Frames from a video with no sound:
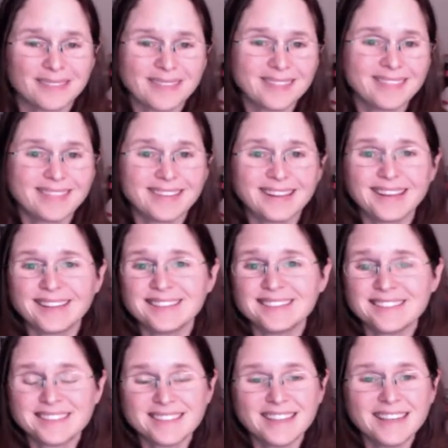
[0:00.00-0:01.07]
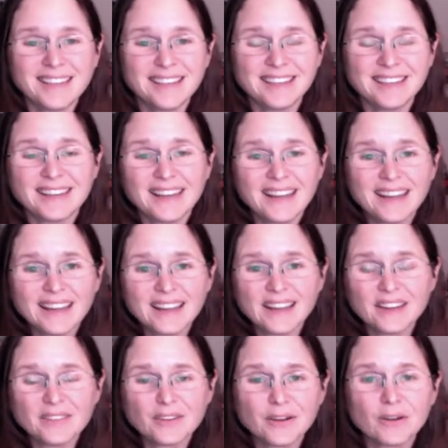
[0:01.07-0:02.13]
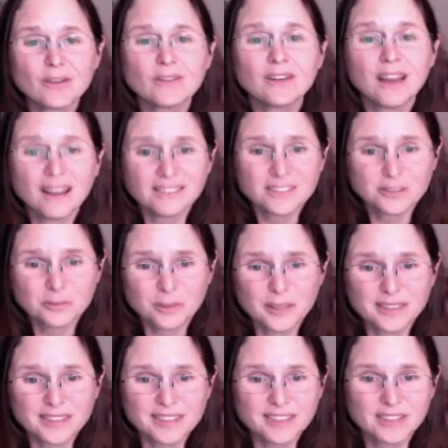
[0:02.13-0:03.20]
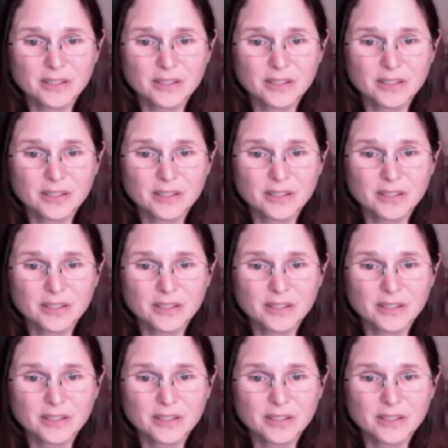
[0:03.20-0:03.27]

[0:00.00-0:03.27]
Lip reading: can see. And there are lots of places to go